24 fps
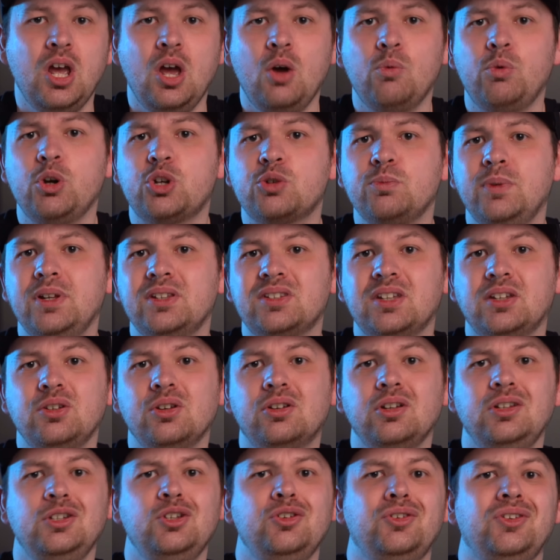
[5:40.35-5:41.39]
which means that you
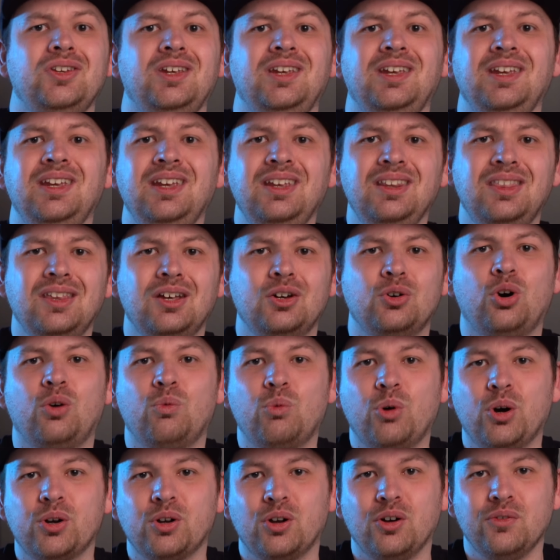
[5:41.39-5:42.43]
can use either
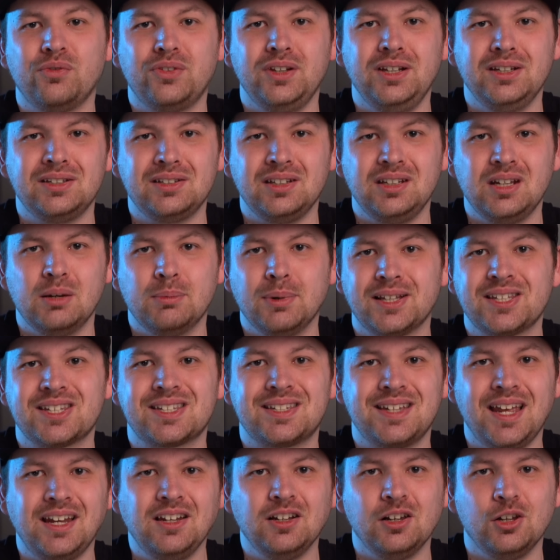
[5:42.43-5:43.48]
one of these earbuds
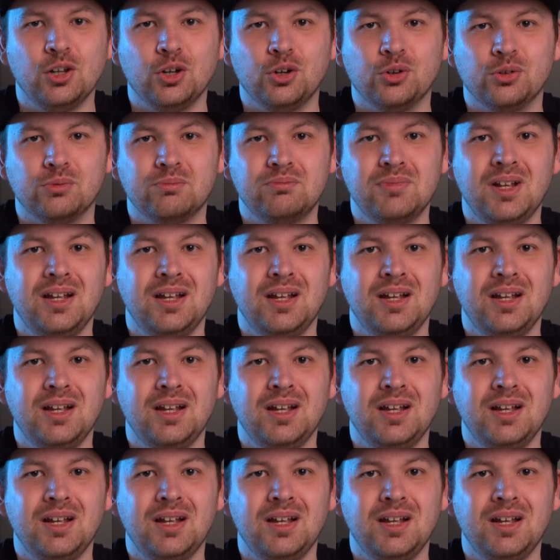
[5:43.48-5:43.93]
standalone.